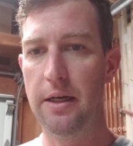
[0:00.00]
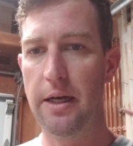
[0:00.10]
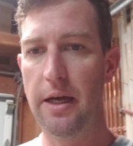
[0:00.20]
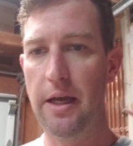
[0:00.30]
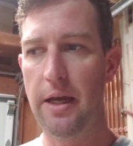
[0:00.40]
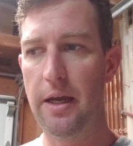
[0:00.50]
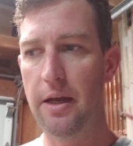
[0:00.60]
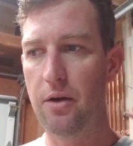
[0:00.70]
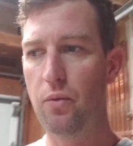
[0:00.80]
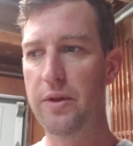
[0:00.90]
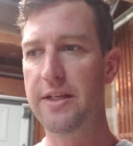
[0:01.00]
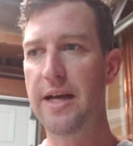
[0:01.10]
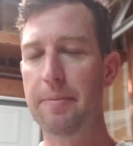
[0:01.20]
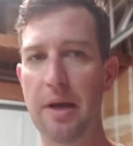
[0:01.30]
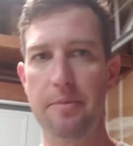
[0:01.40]
And when the
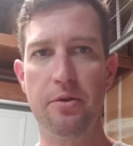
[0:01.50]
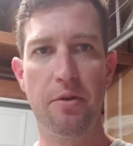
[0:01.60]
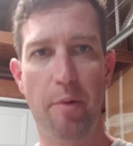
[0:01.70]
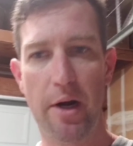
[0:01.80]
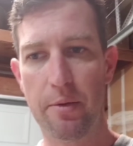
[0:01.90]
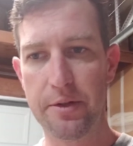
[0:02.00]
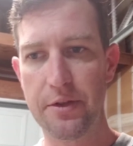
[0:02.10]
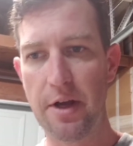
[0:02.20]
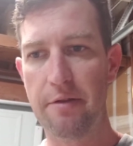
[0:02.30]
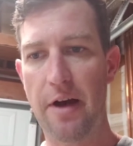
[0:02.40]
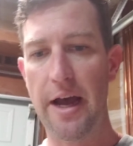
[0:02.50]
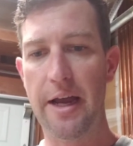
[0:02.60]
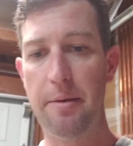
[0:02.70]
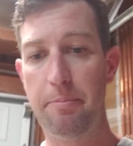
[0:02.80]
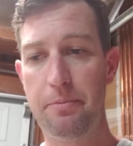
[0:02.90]
time came to do the bodywork and stuff,
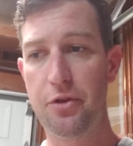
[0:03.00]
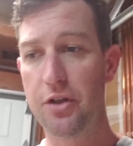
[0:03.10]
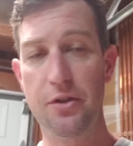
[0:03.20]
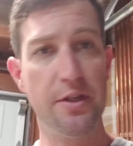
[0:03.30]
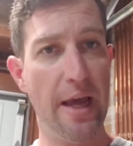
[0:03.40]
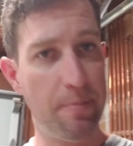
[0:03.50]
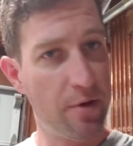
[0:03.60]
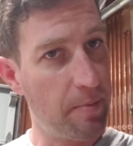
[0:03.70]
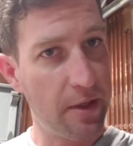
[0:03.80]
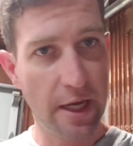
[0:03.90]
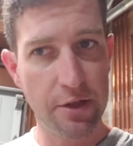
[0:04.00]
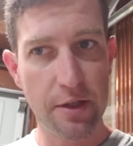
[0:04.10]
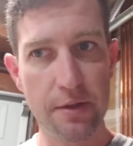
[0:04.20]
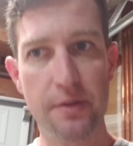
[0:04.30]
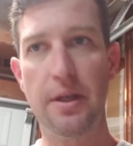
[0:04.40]
I just taped up the
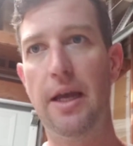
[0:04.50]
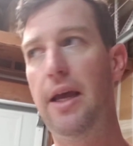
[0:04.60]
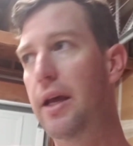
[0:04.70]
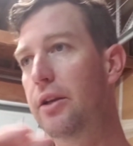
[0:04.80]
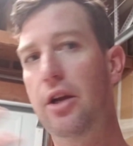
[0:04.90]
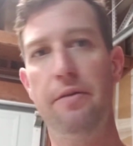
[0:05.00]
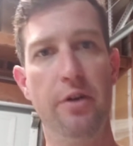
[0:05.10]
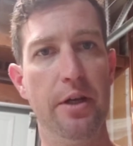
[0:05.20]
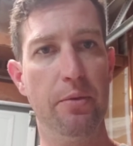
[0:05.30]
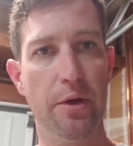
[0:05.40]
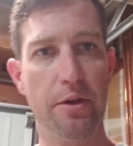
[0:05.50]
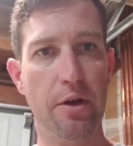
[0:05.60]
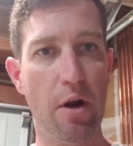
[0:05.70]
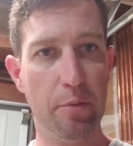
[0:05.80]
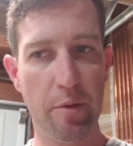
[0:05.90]
edges and covered it with
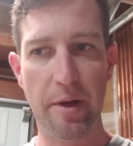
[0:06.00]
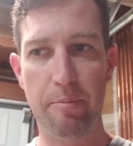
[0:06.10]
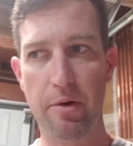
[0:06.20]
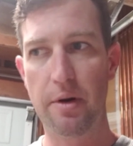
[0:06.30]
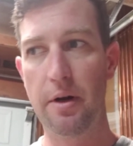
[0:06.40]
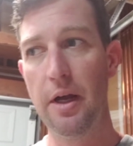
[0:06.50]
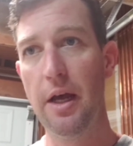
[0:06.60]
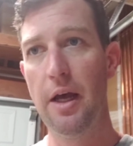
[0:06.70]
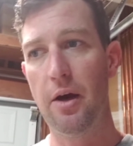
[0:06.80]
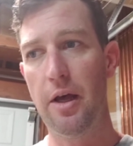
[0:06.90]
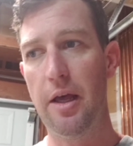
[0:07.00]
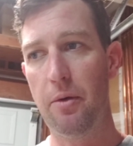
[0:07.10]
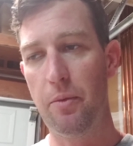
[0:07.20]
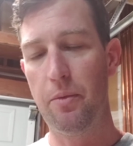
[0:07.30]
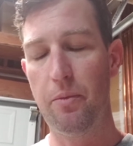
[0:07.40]
cardboard paper, and
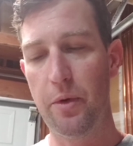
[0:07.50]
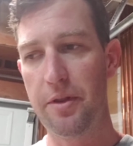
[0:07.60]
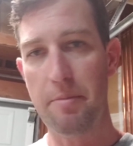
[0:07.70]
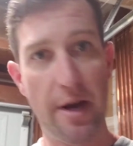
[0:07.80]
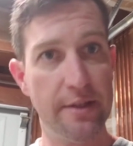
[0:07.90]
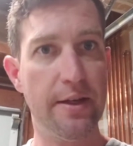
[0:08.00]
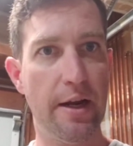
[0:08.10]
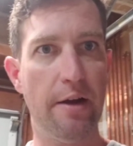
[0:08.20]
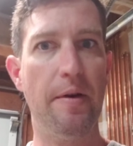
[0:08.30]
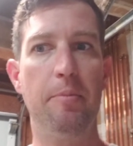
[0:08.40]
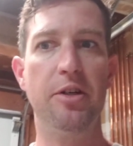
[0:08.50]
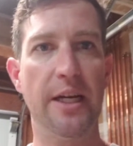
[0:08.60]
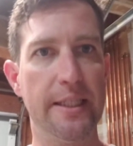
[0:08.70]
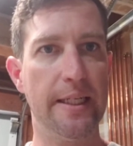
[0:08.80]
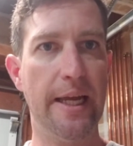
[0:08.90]
with the mindset of I'm
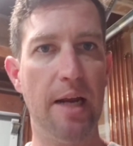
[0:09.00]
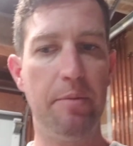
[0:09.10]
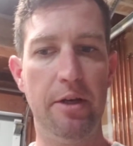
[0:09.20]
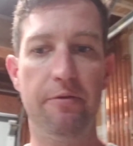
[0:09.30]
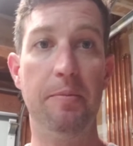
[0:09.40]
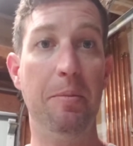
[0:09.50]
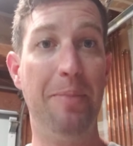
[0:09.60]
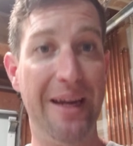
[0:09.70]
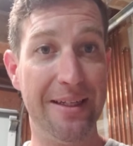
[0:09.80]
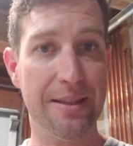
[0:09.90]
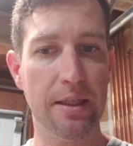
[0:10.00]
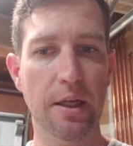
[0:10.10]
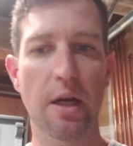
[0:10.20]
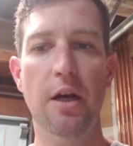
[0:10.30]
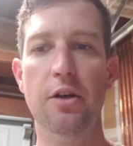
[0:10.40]
protecting the canopy from the paint.
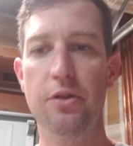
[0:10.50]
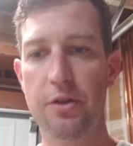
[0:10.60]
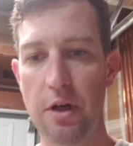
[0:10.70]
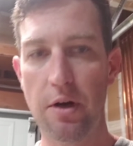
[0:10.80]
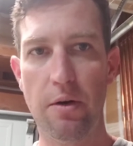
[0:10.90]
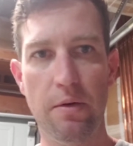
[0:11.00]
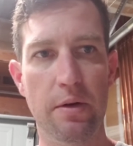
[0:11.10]
So